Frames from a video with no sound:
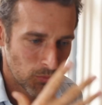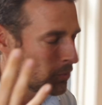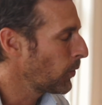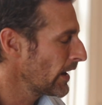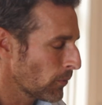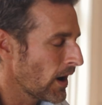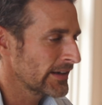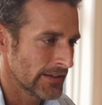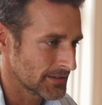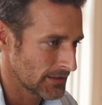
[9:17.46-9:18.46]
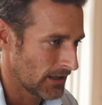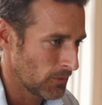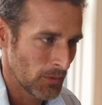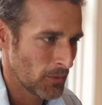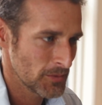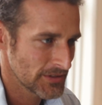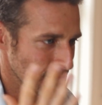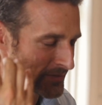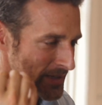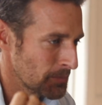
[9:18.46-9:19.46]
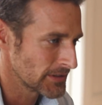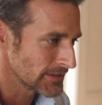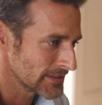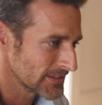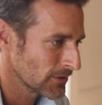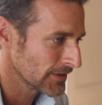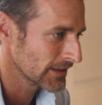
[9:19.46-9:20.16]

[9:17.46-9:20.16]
Why did this start? What was the sort of impetus to this whole